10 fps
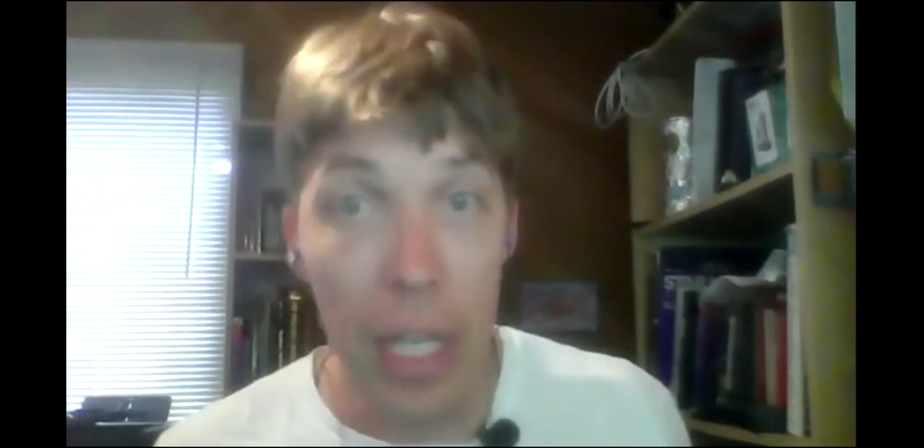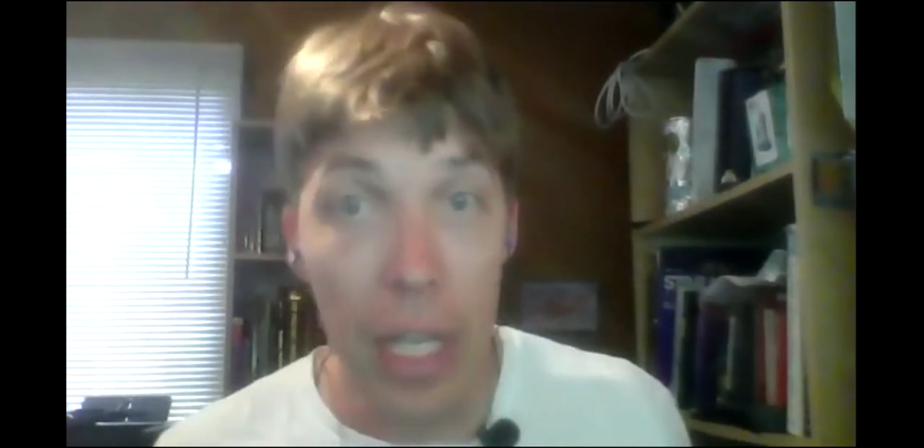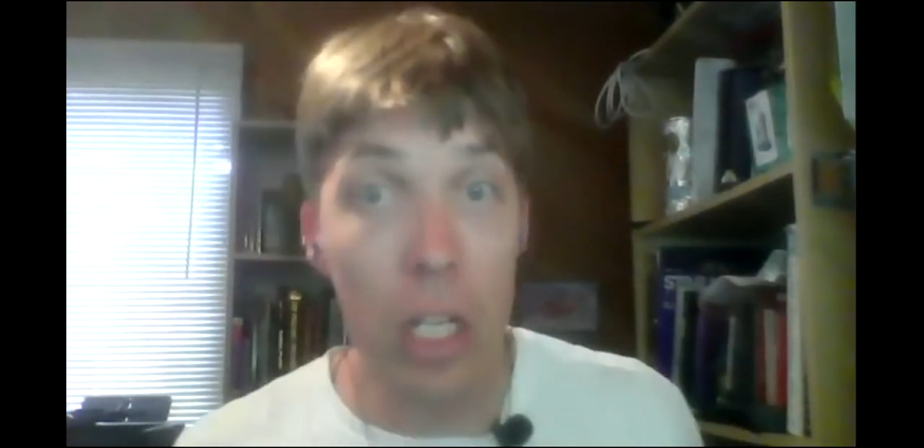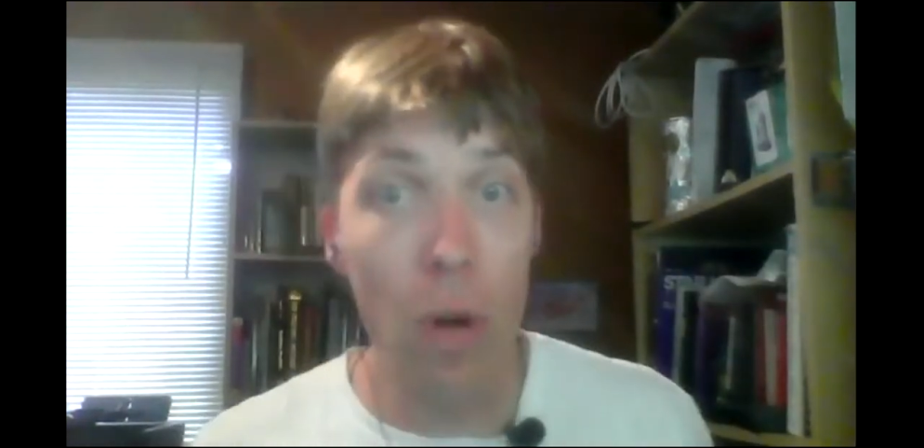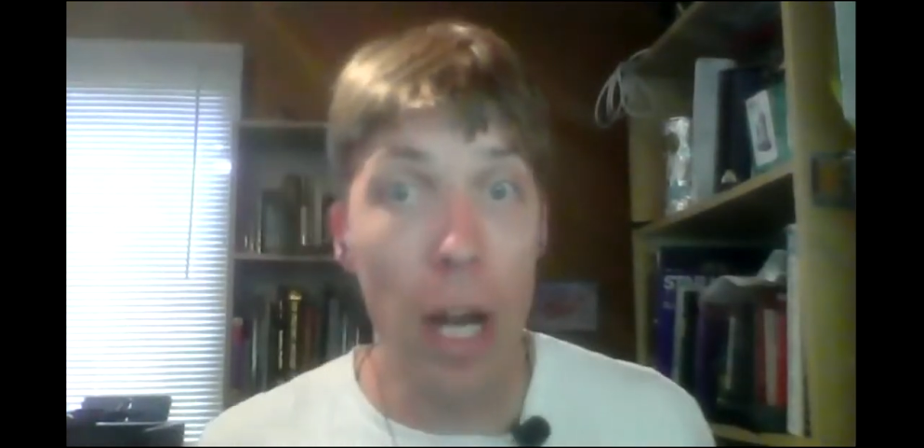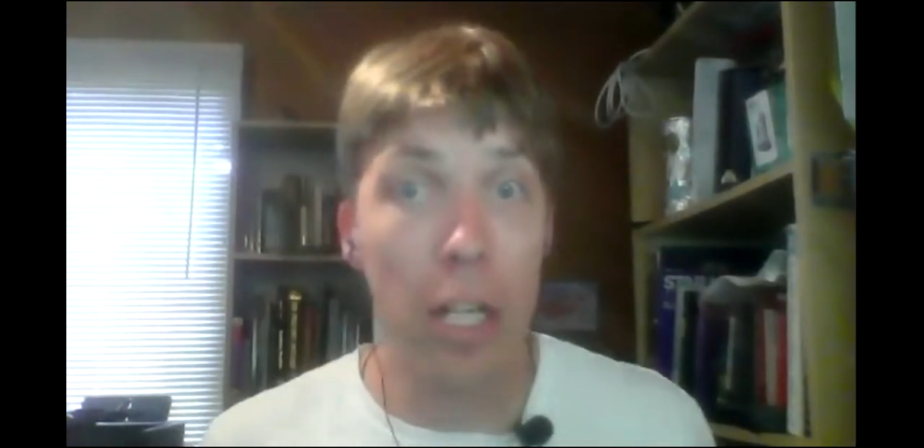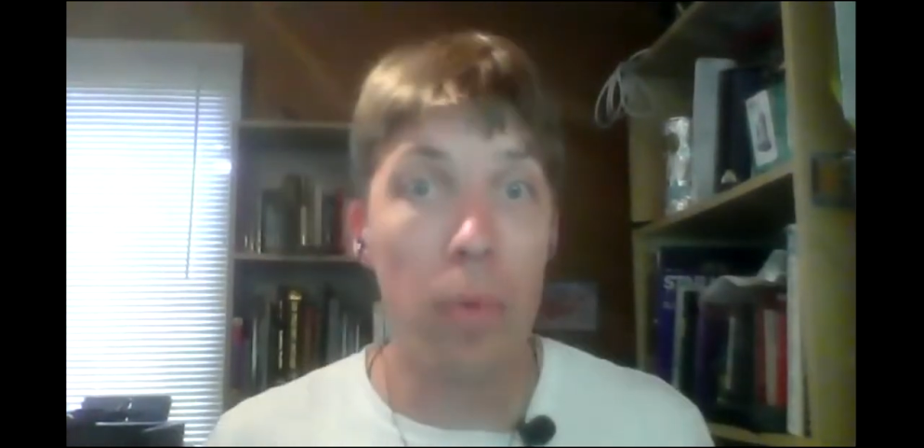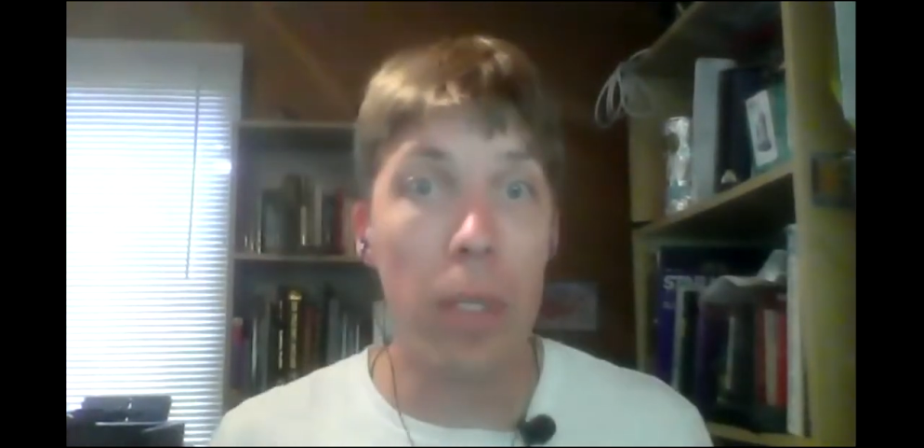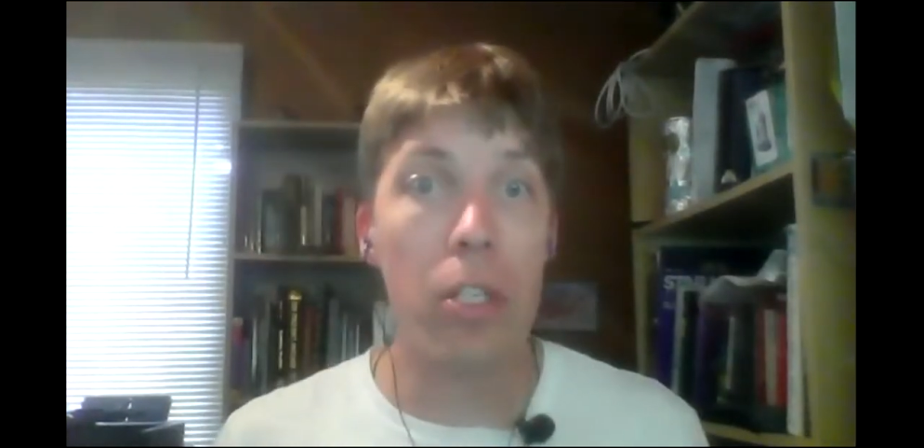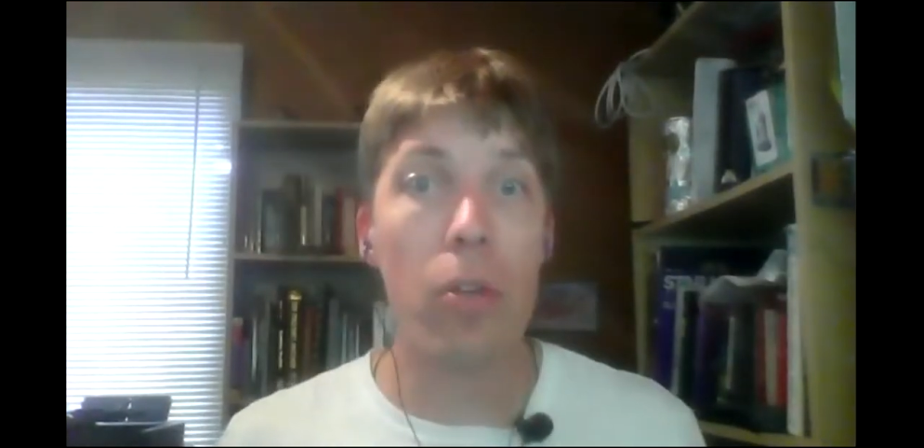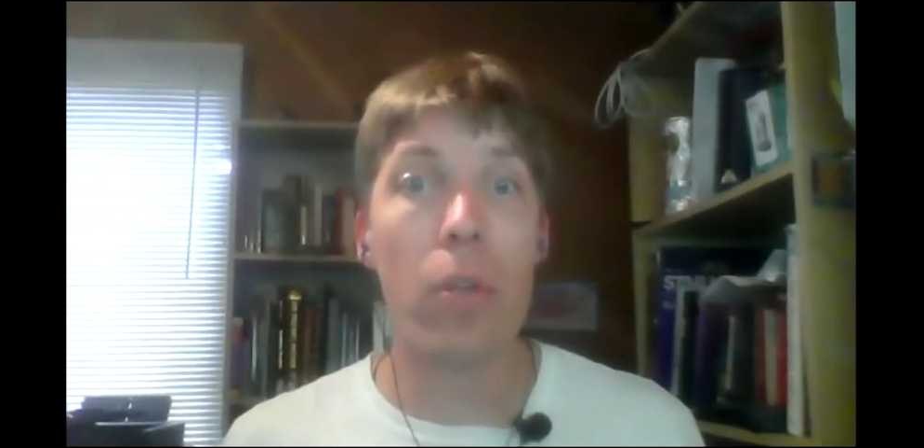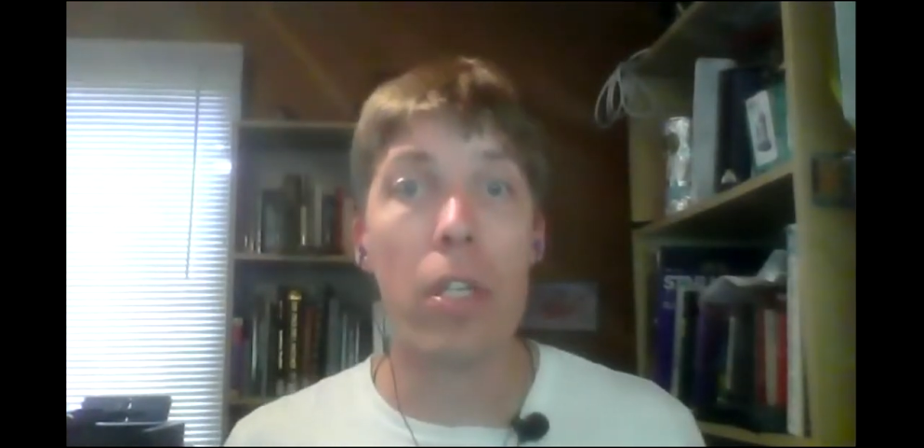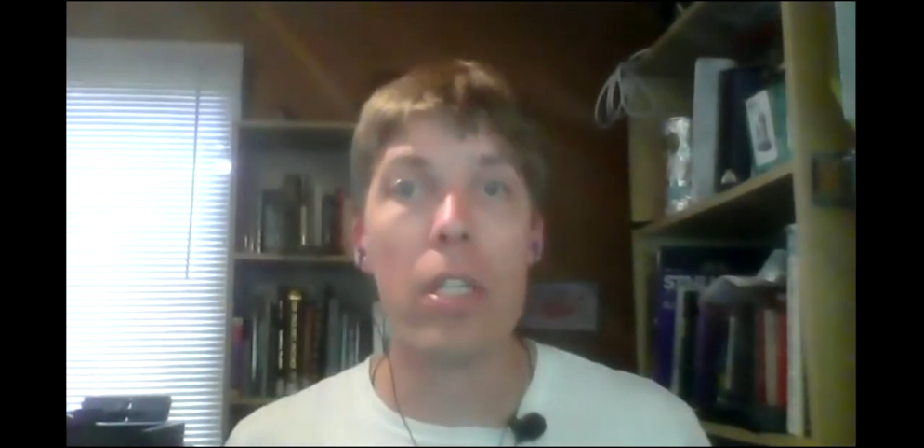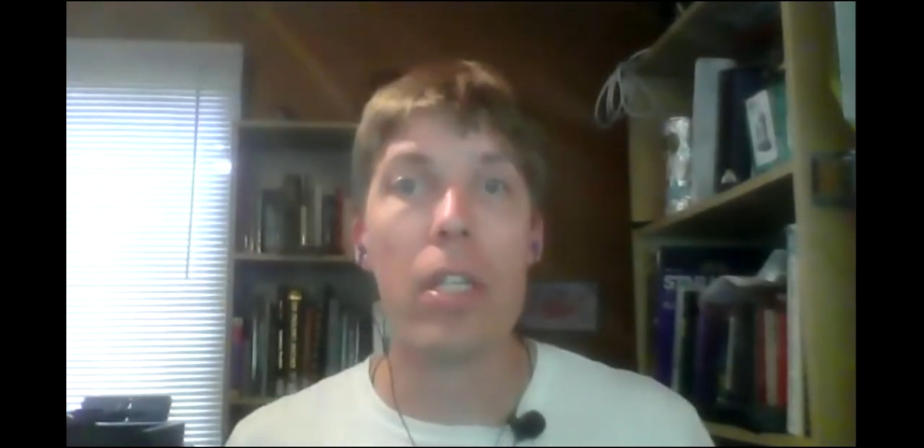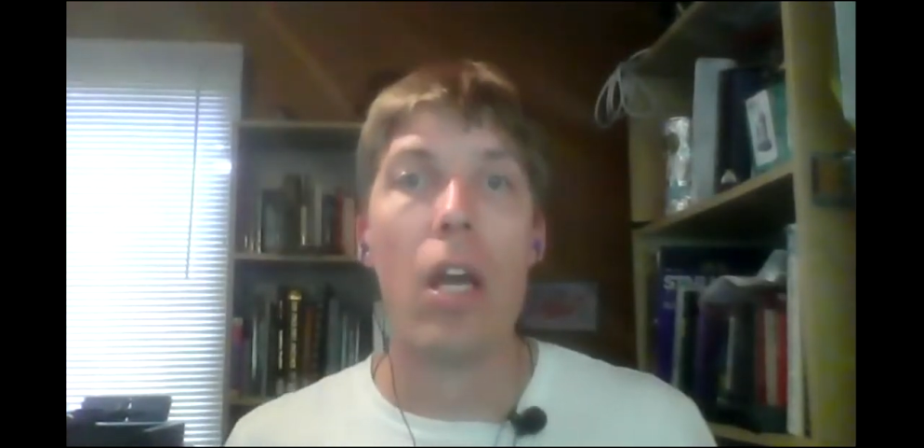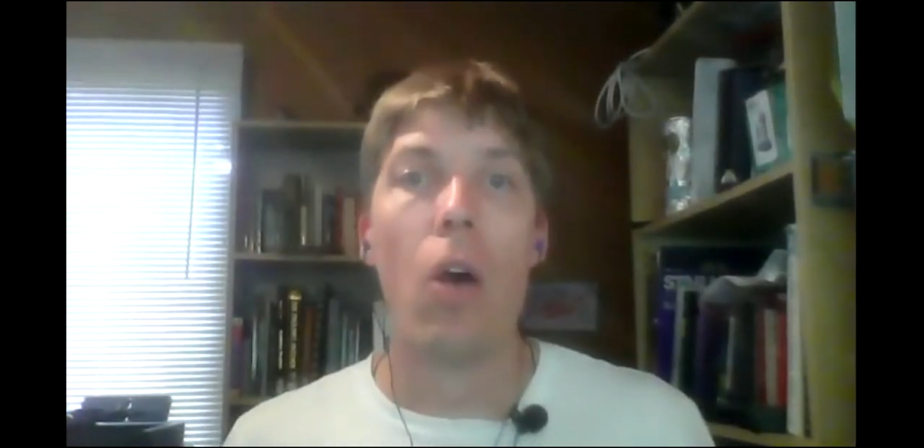interaction with students.